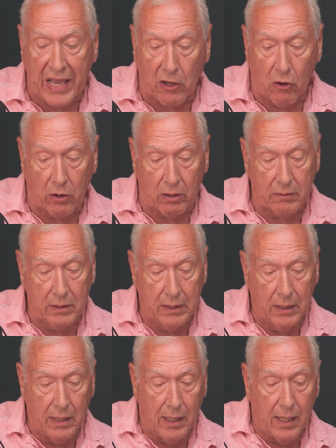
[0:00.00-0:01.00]
Ekong.
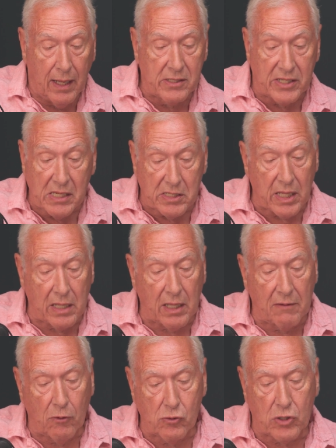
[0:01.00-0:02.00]
And since then,
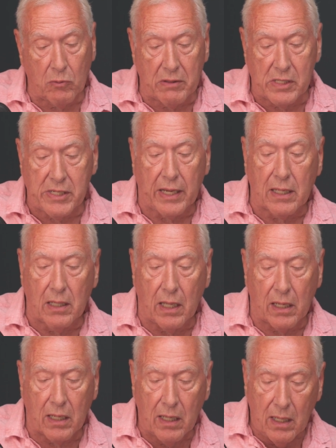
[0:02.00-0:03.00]
they've also won the second
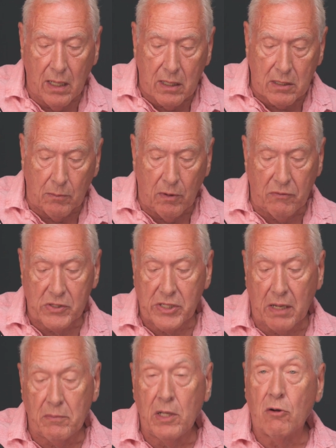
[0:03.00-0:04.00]
leg to move a
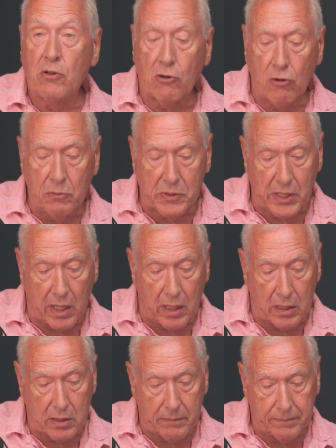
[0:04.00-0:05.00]
step nearer the group
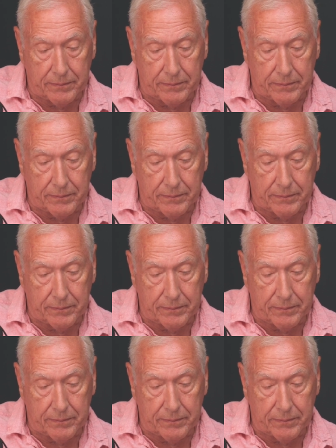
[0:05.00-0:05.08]
stage.